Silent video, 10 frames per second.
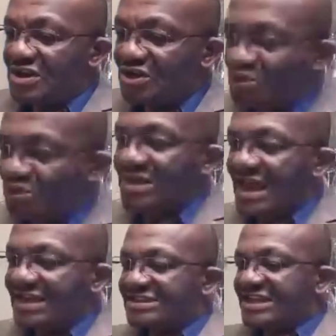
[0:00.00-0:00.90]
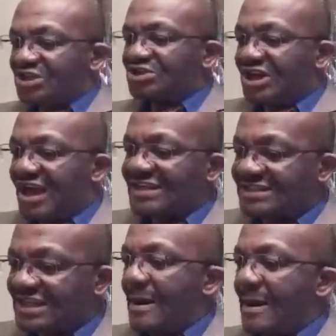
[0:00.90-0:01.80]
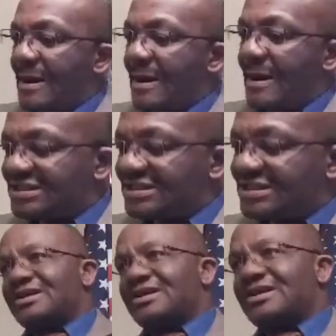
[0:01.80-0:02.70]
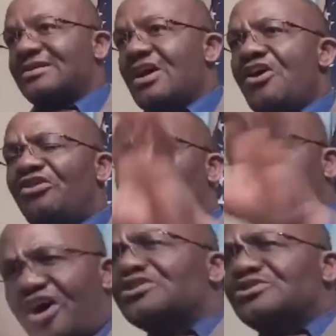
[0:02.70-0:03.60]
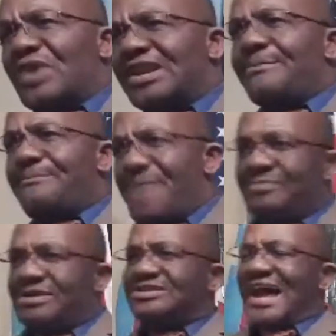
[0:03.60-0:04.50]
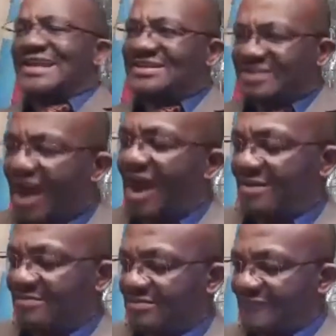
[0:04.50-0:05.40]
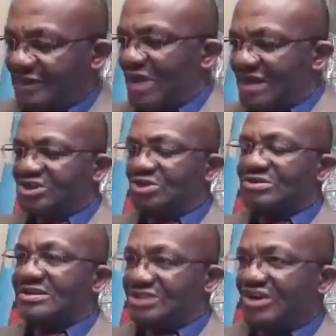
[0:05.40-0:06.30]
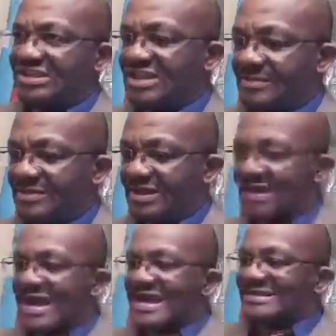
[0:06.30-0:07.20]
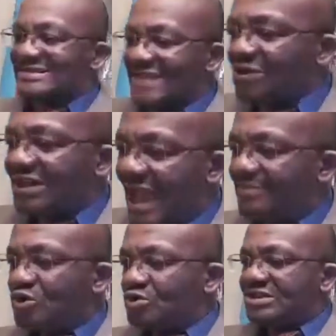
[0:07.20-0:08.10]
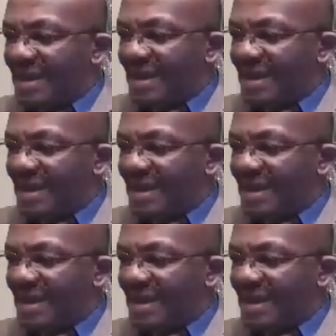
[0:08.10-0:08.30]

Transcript: United Nations General Assembly, those were the members at the time of the United Nations General Assembly. Southern Cameroons